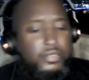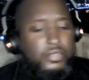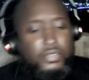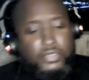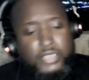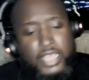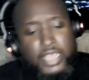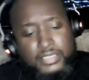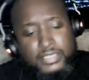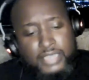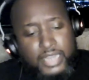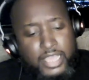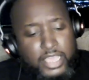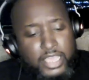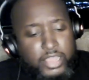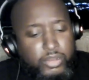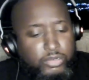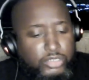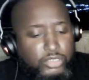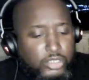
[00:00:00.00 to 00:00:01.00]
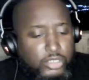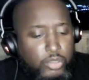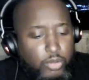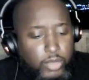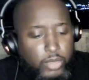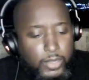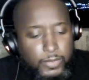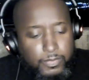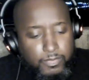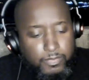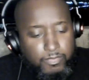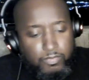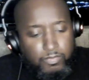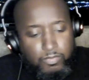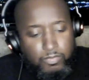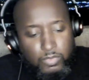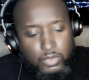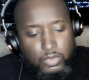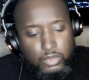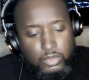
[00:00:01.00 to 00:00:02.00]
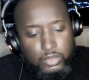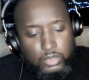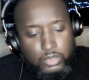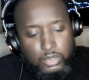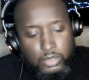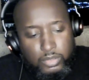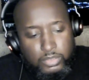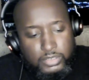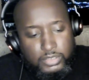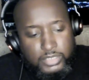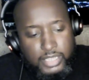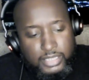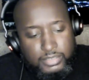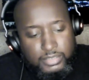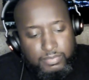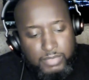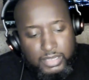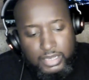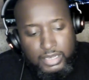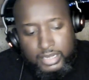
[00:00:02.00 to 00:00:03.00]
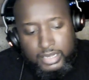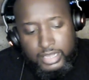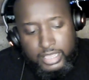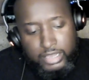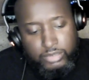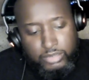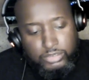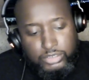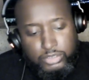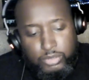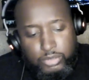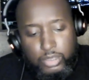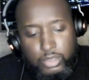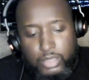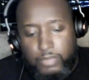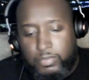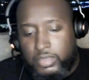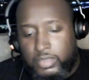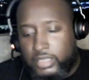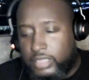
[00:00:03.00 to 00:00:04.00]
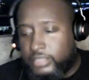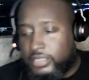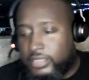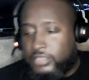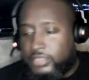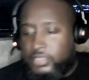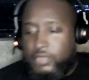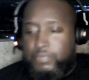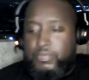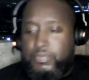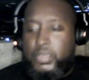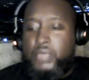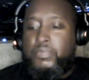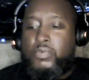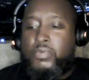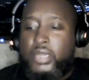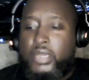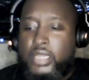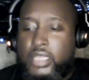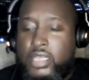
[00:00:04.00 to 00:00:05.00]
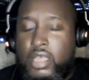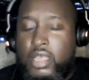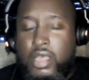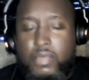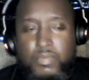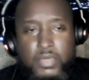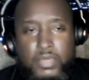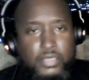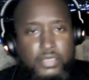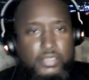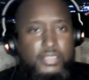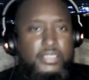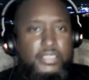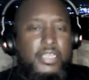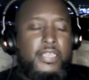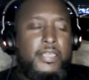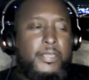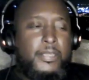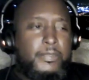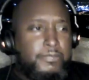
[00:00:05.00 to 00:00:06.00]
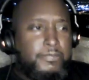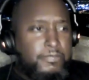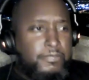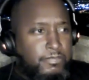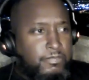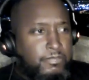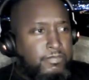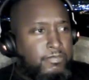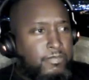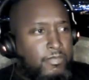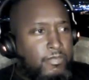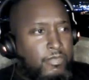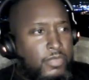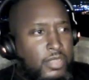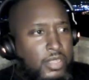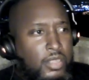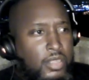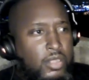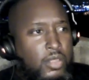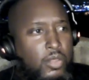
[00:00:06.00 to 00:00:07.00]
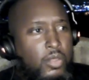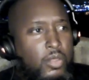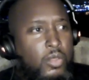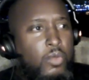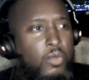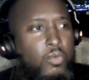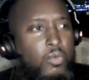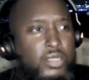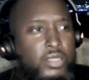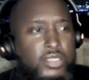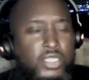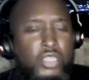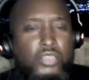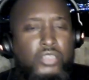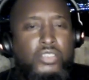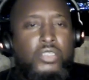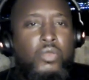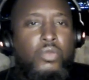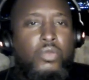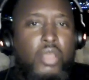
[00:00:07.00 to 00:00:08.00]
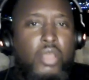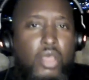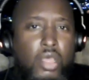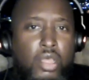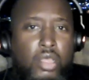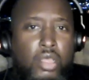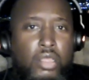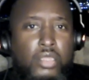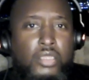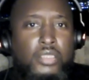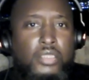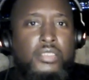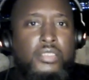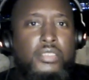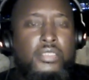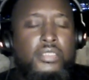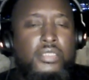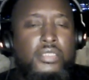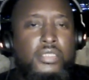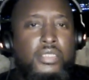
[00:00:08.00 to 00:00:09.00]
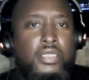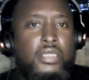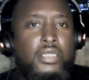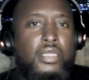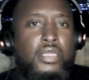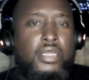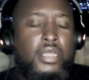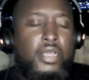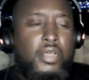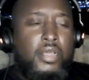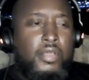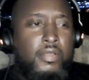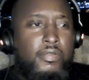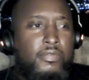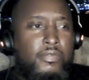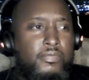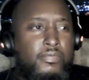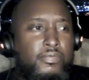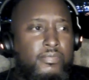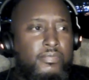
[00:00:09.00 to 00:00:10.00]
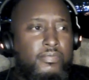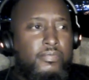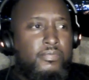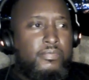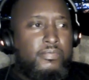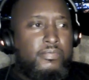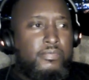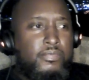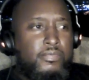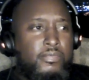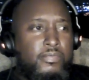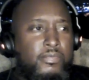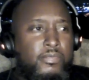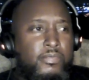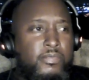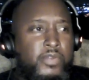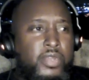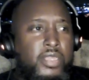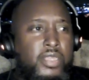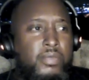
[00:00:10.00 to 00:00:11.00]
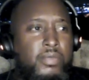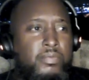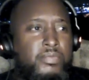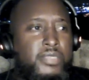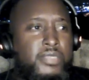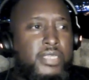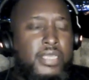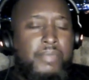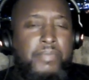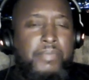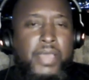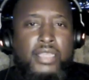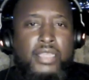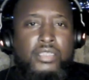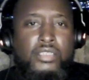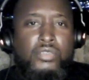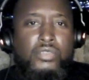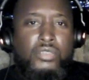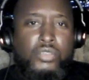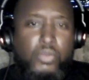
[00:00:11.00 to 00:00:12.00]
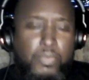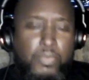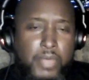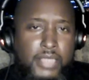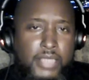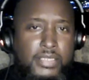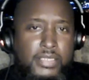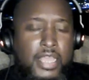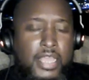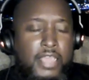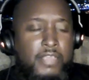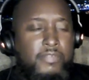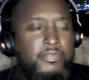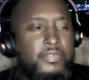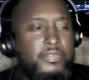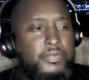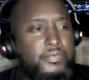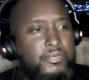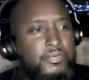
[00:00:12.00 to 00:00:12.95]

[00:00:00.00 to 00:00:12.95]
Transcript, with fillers: this has layers to it. You know, this has many layers to it because I see people in the comments saying, "What took so long?" Uh, for him to get back into Tupac's life?